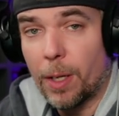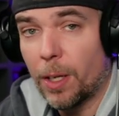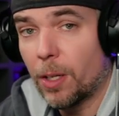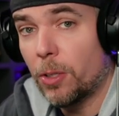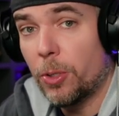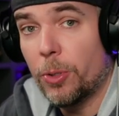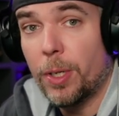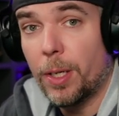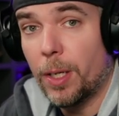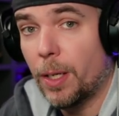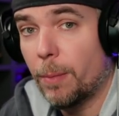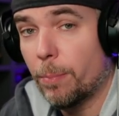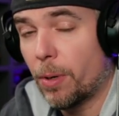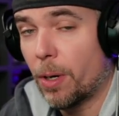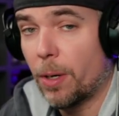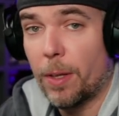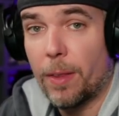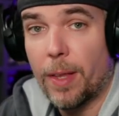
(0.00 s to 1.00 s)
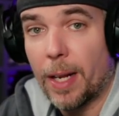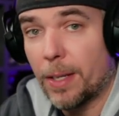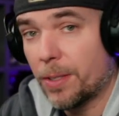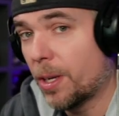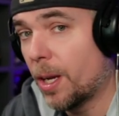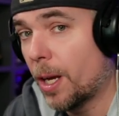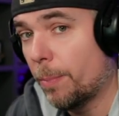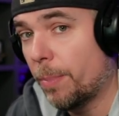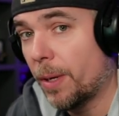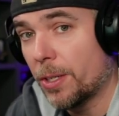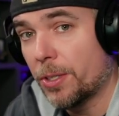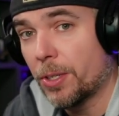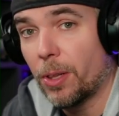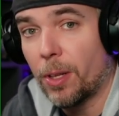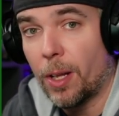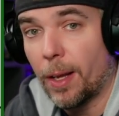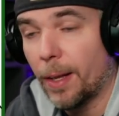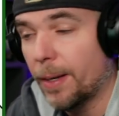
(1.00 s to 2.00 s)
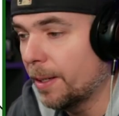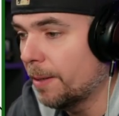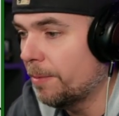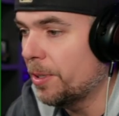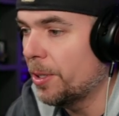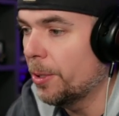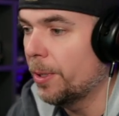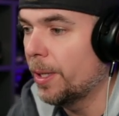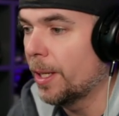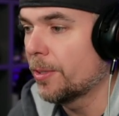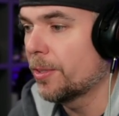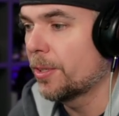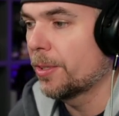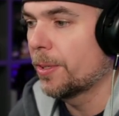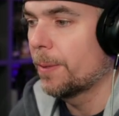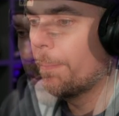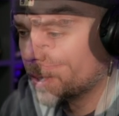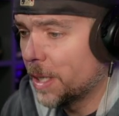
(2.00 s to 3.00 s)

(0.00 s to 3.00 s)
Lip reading: included in part of that top echelon of units.